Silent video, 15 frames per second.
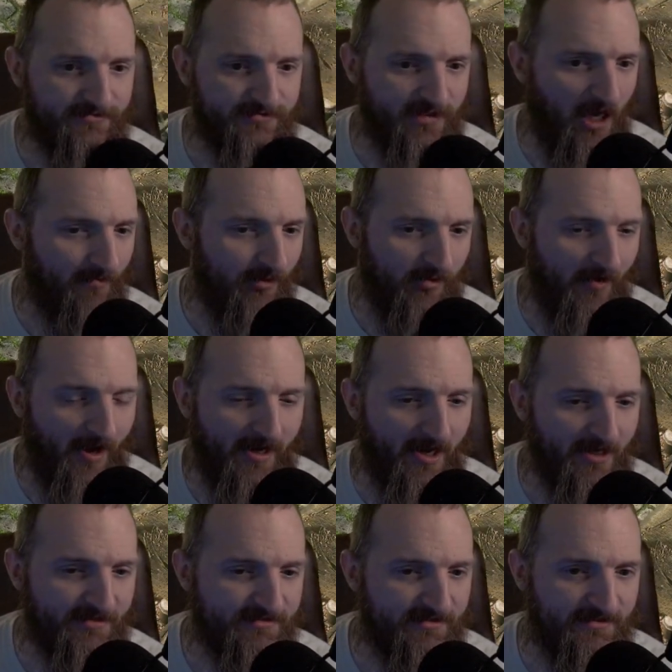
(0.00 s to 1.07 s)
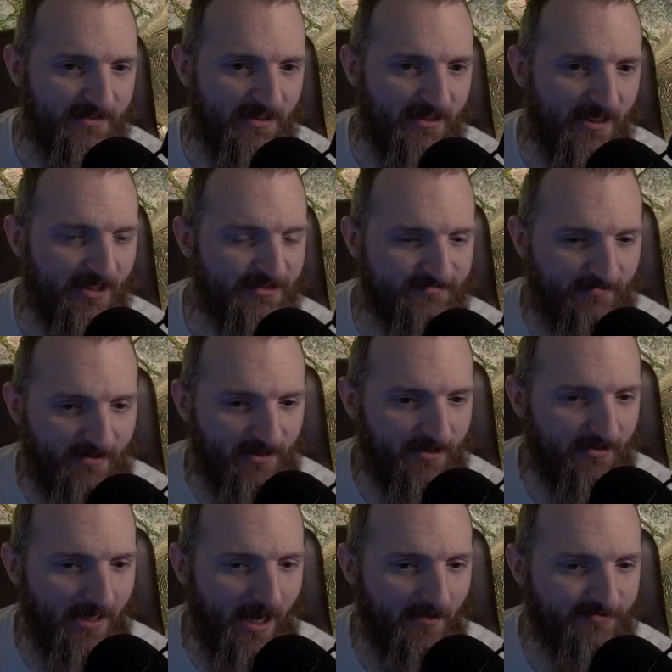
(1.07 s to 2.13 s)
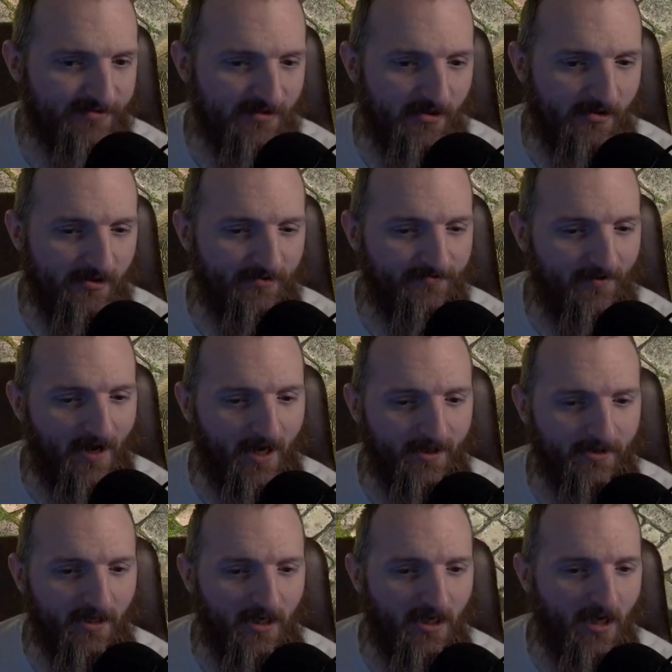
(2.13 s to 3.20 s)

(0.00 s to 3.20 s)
WASD has been absolutely fine.